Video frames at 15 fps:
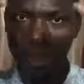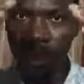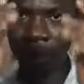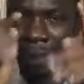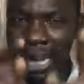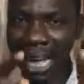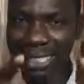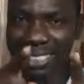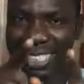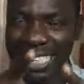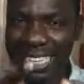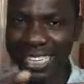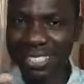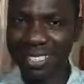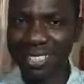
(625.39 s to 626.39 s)
That
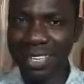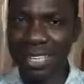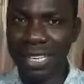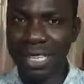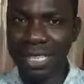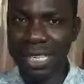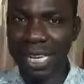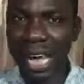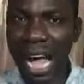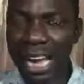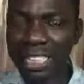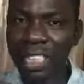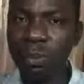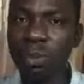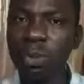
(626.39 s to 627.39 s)
is the
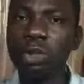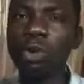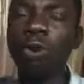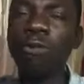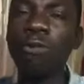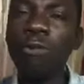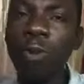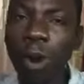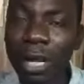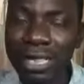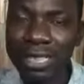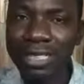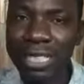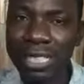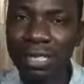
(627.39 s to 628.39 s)
attribute of what
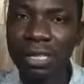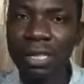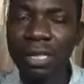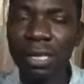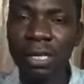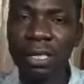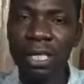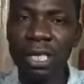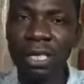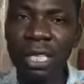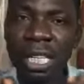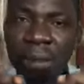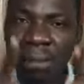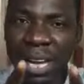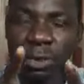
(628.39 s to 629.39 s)
the
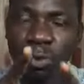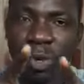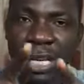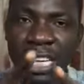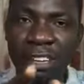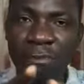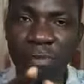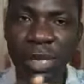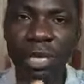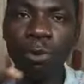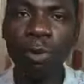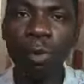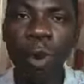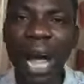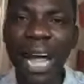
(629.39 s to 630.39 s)
image will give me
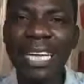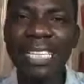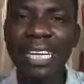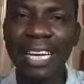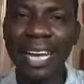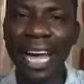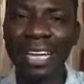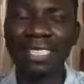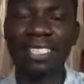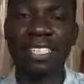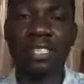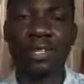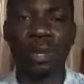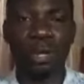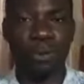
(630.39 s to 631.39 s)
when the light is
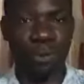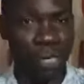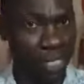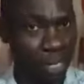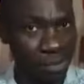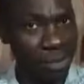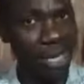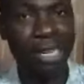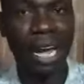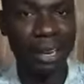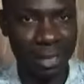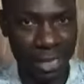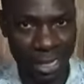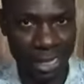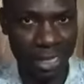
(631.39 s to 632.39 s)
not facing me
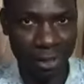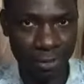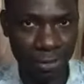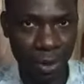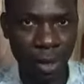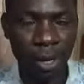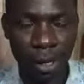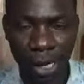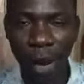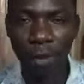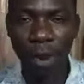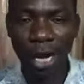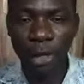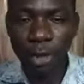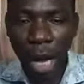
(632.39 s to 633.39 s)
directly. Now,
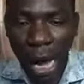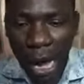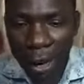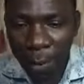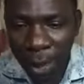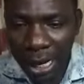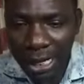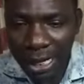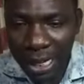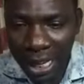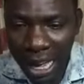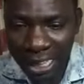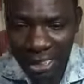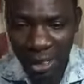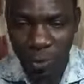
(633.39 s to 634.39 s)
when the
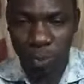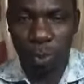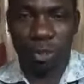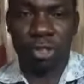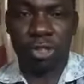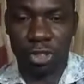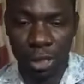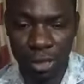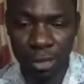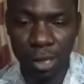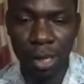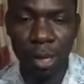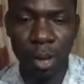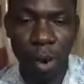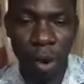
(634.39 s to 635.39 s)
light is positioned
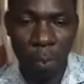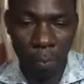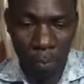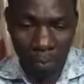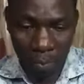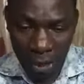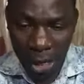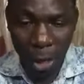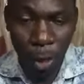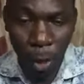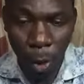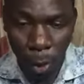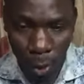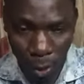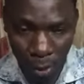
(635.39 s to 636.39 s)

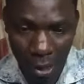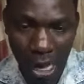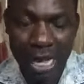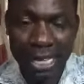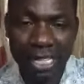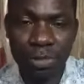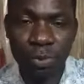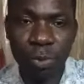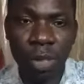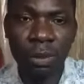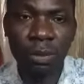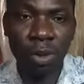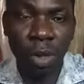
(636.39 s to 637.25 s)
below, like it's a